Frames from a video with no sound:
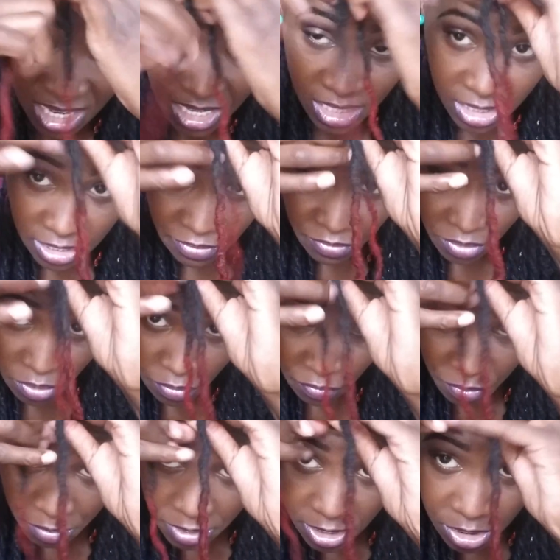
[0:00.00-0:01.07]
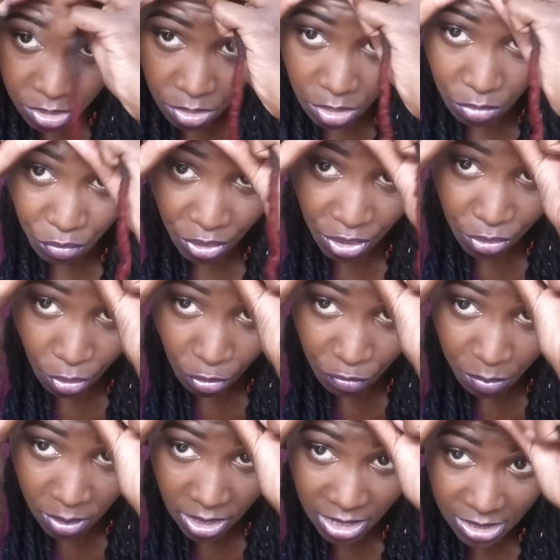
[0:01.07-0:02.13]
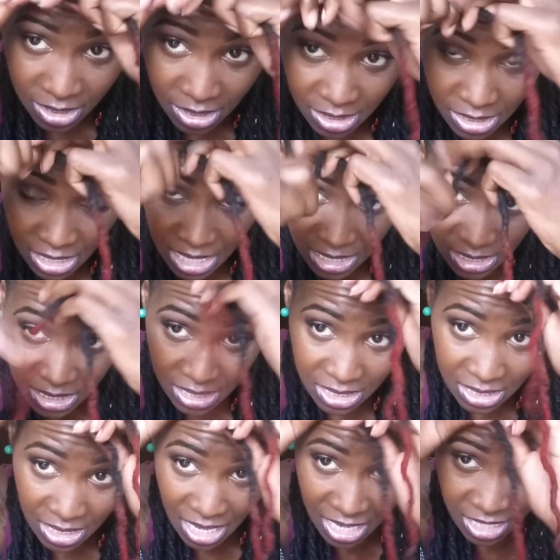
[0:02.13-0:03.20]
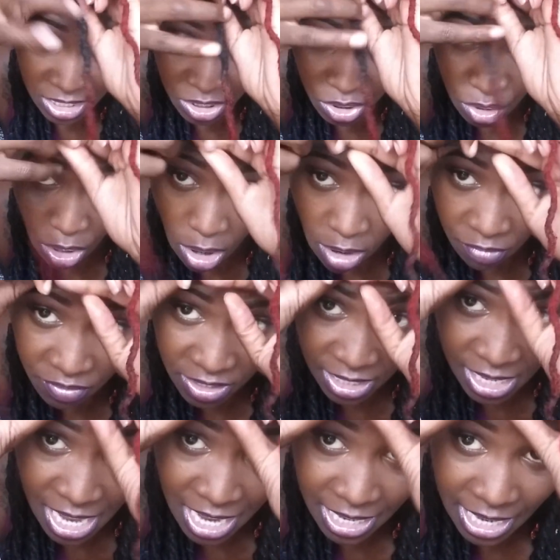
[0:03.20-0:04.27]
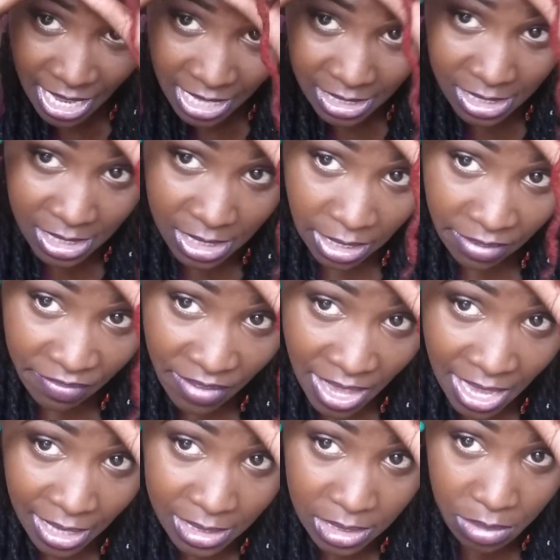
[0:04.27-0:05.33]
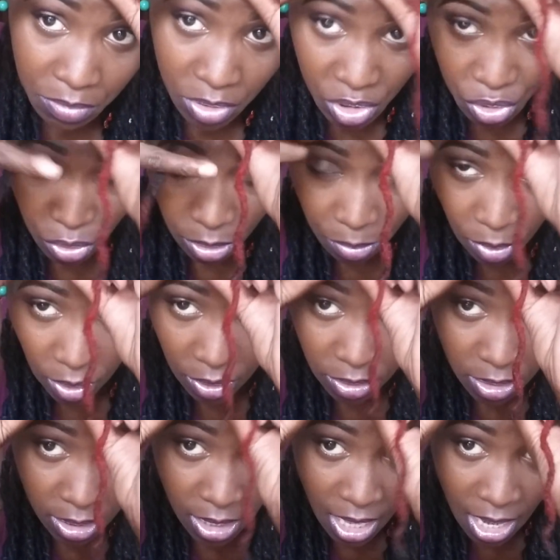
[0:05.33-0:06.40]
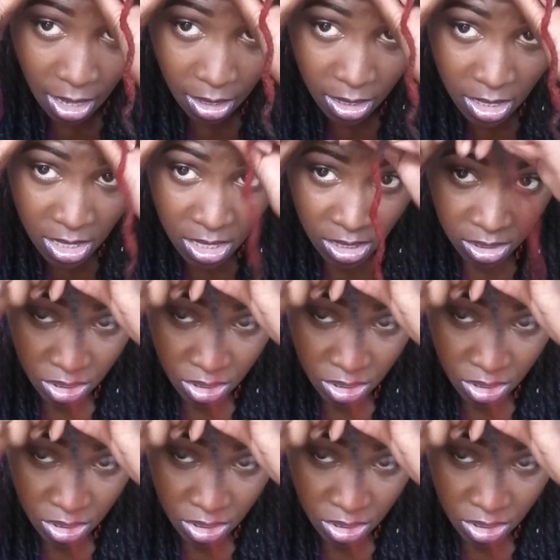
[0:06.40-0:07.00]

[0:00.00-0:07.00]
It's kind of difficult for me to do the regrowth because it's kind of soft and not as stiff as the mature part of the lock.